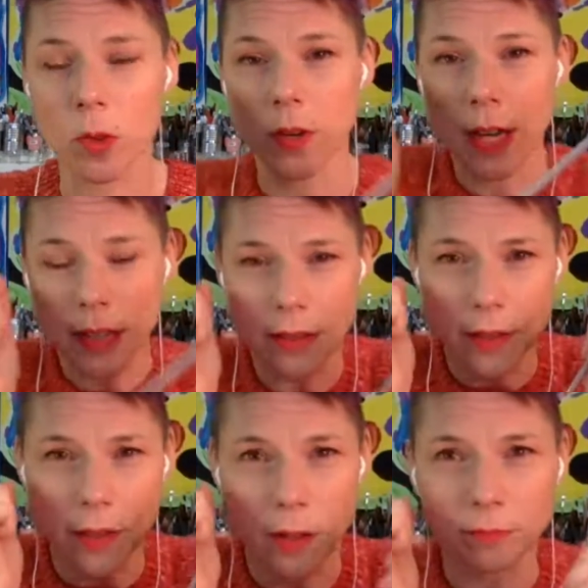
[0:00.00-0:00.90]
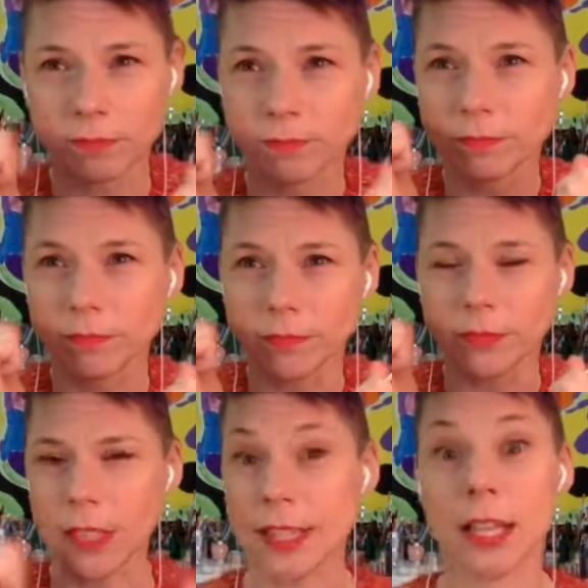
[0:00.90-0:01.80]
we get in a little
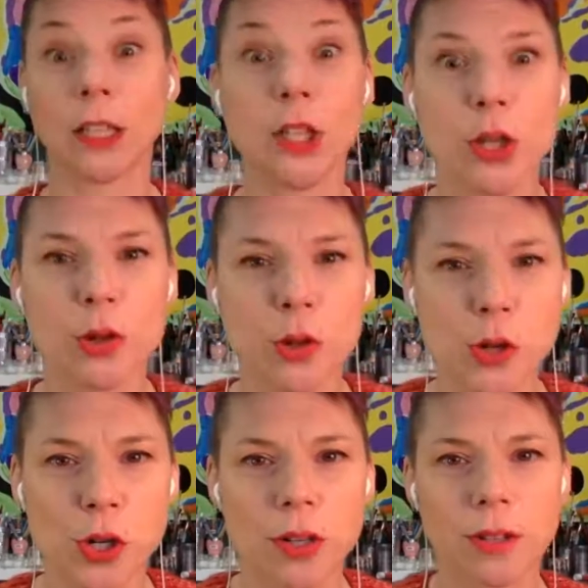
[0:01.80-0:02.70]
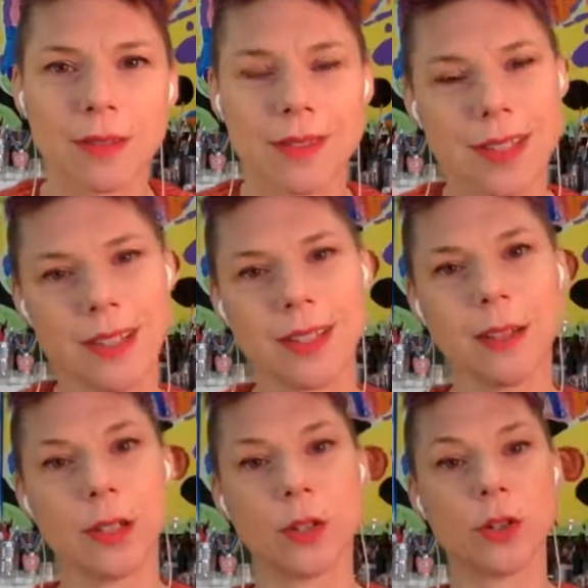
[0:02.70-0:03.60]
it's like a luge this is a
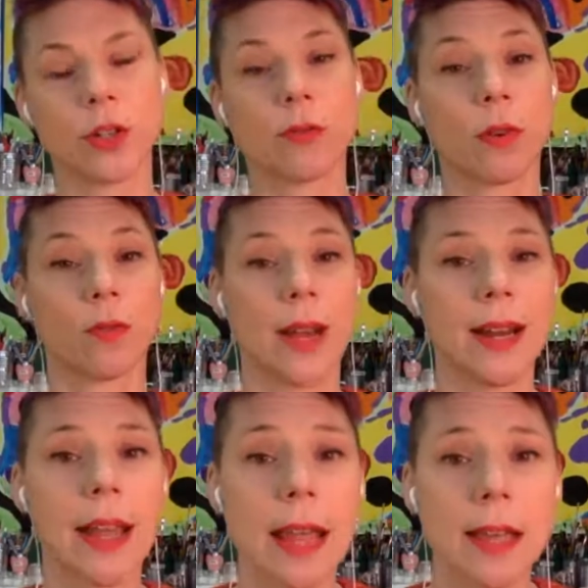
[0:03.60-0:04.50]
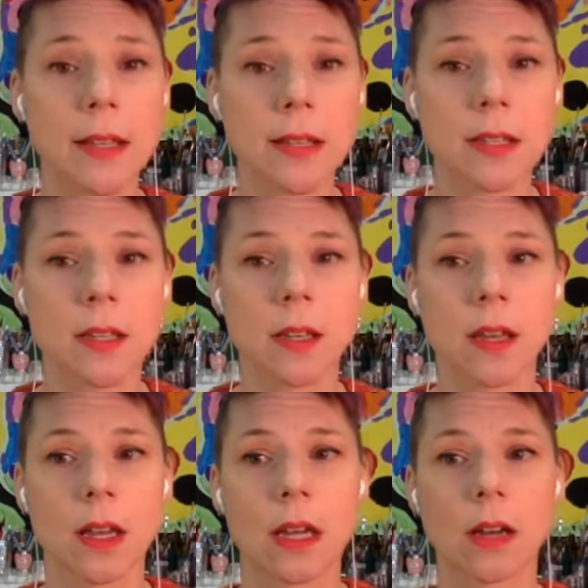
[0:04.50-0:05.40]
luge for red ants
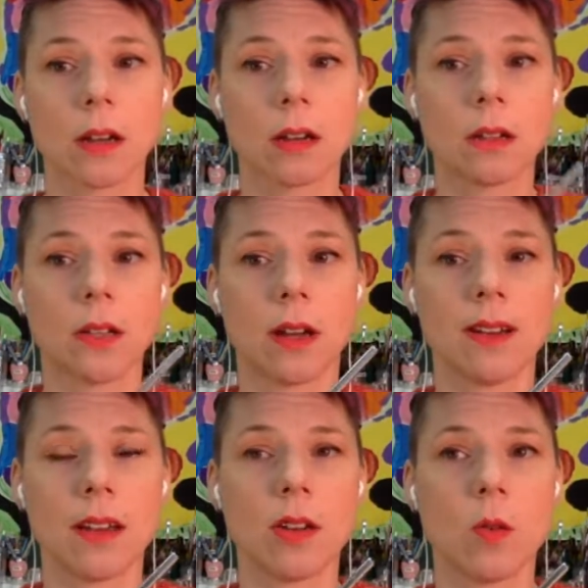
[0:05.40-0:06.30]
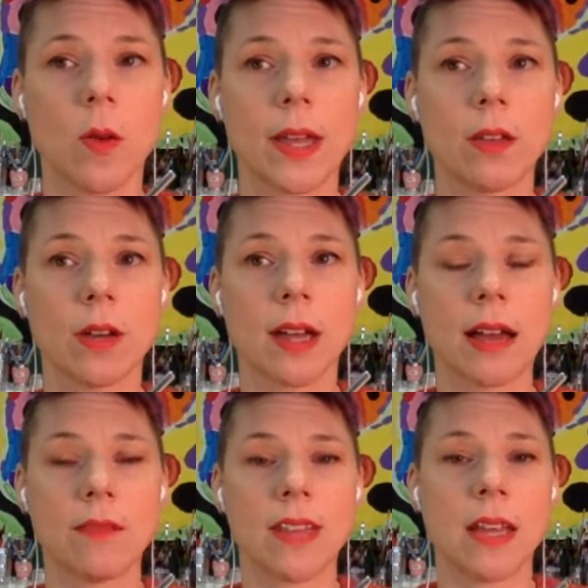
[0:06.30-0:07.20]
because another way you could
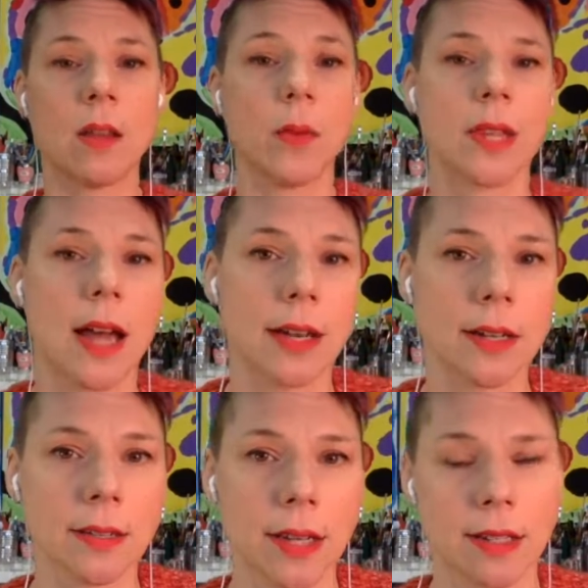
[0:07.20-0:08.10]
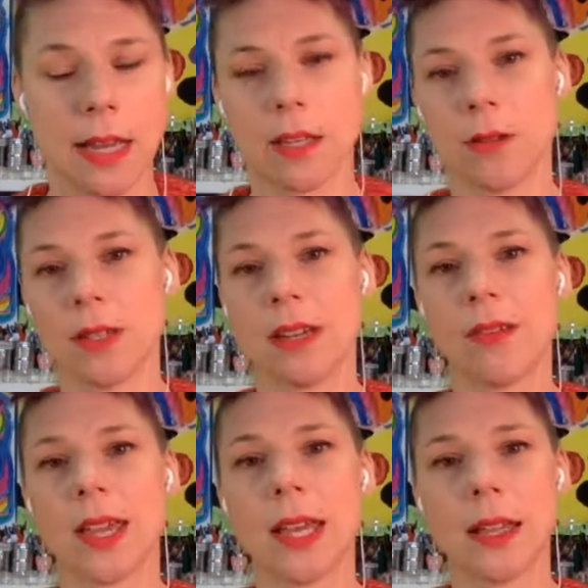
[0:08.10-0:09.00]
kind of kill them with kindness, they say. So instead
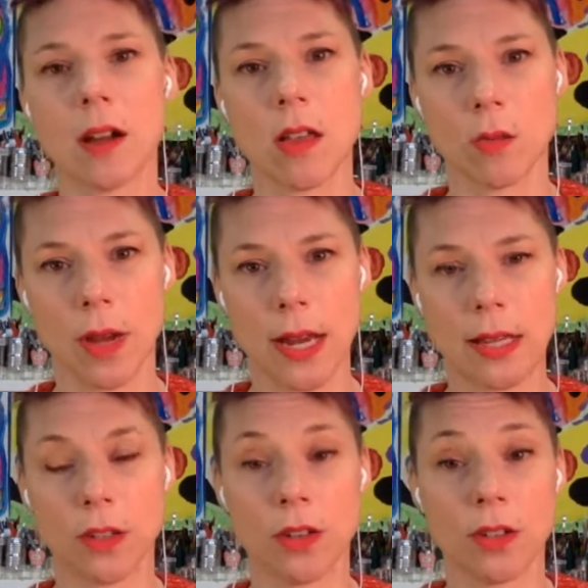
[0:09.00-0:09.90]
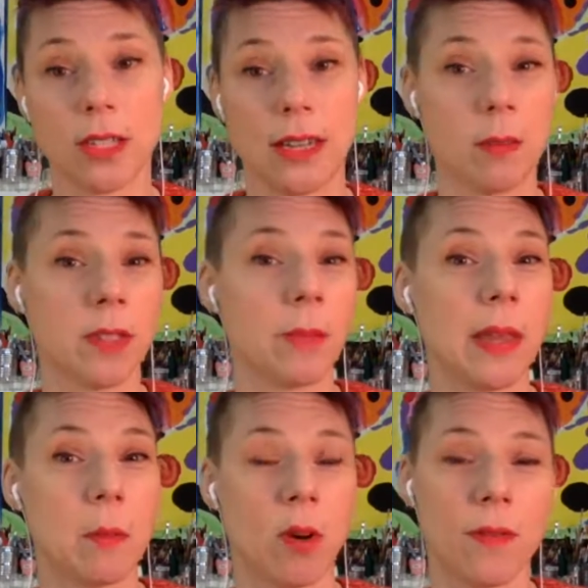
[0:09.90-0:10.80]
of killing all the red ants, you could just give them
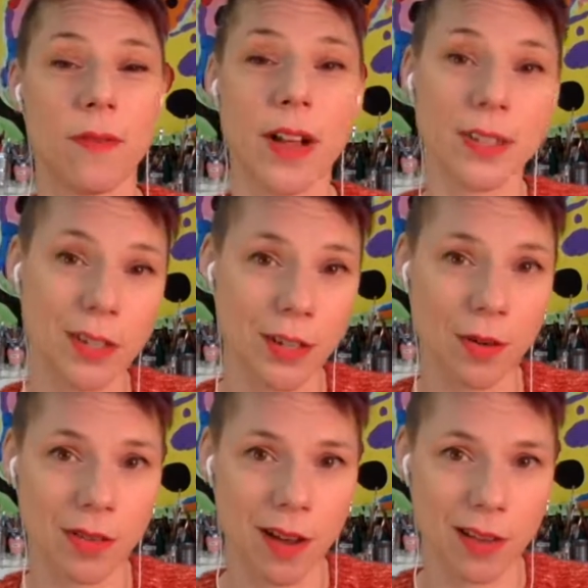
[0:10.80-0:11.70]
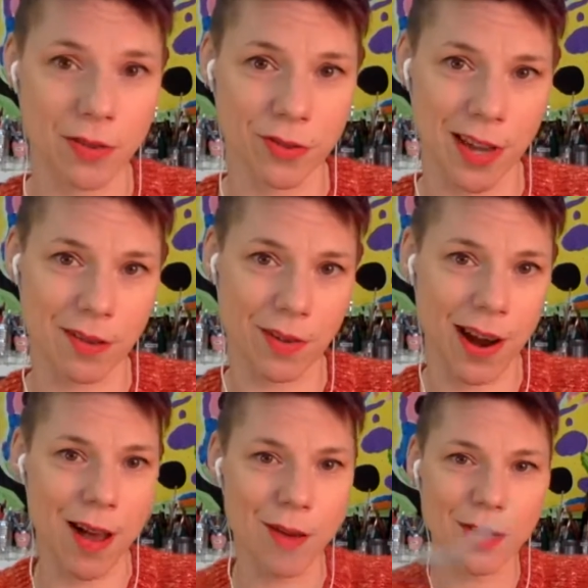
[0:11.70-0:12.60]
something more fun to do on the other side of your
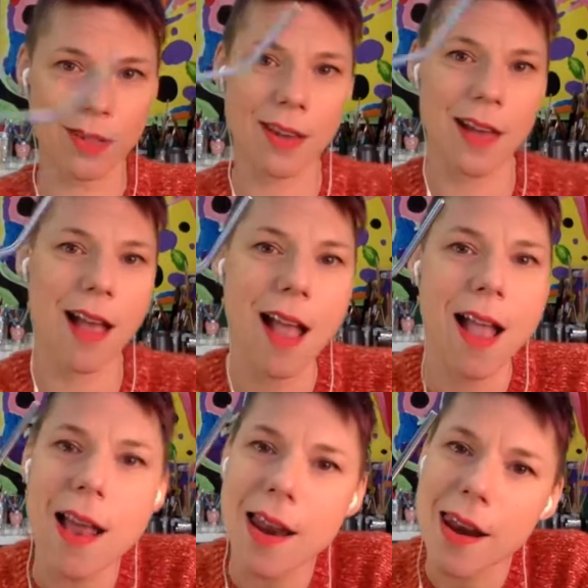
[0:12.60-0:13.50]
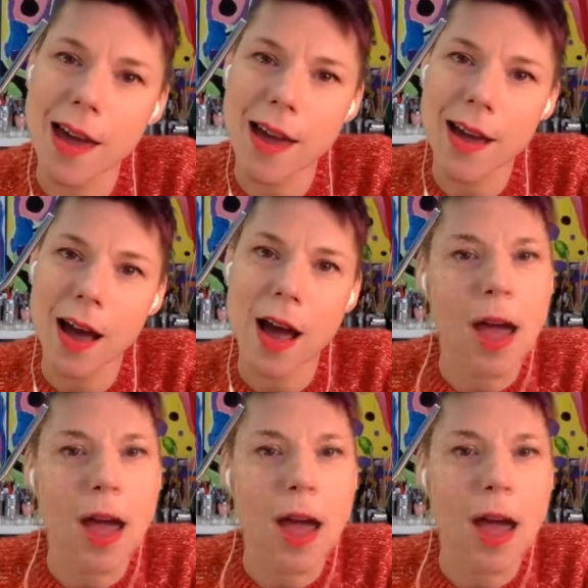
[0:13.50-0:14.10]
house, like